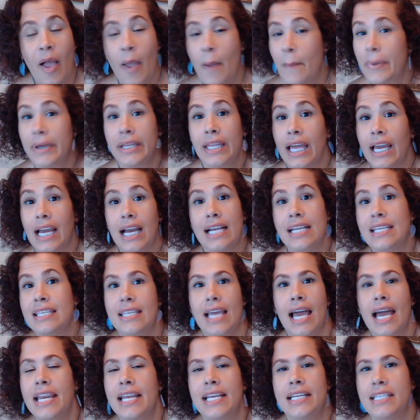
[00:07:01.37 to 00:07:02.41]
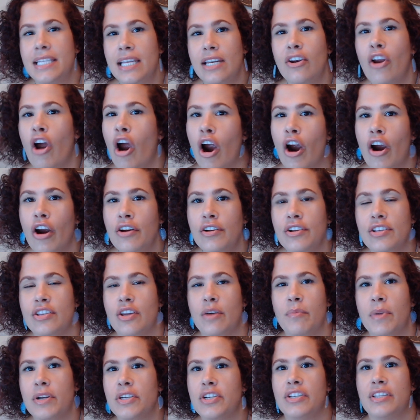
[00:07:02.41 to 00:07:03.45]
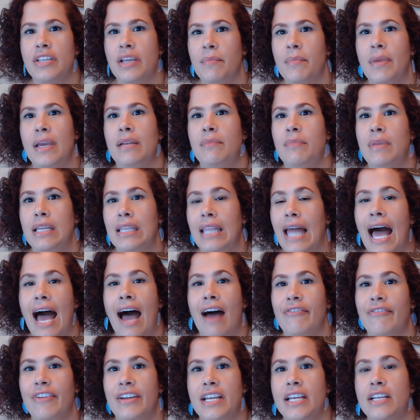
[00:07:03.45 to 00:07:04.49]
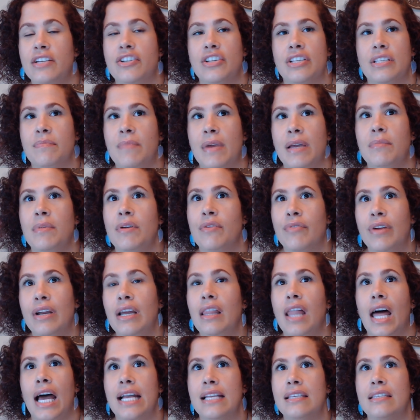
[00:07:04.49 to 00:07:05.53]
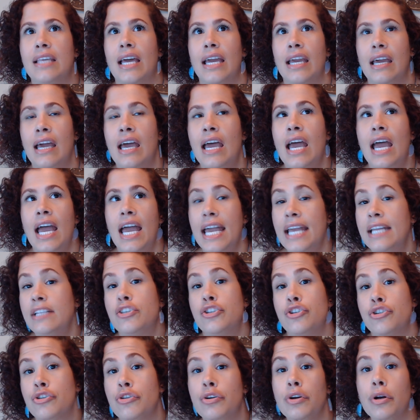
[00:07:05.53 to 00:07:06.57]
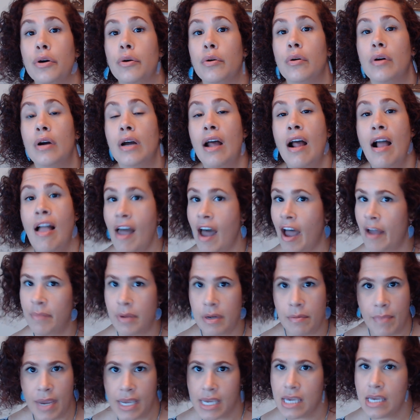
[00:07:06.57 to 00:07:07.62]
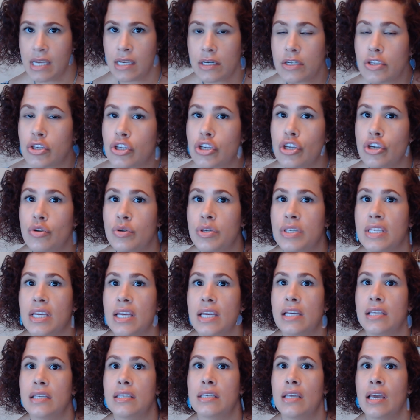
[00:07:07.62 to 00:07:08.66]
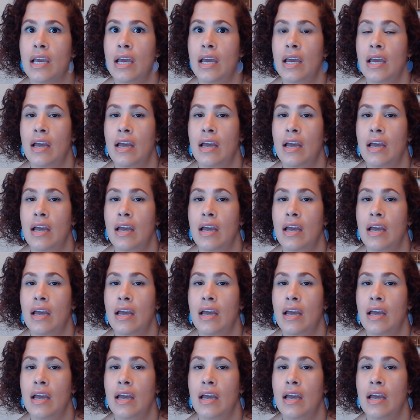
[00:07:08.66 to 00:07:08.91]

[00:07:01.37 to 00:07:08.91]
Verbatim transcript: but like i said it didn't hurt so much as it made me laugh and it just made me realize like it's true i've been making excuses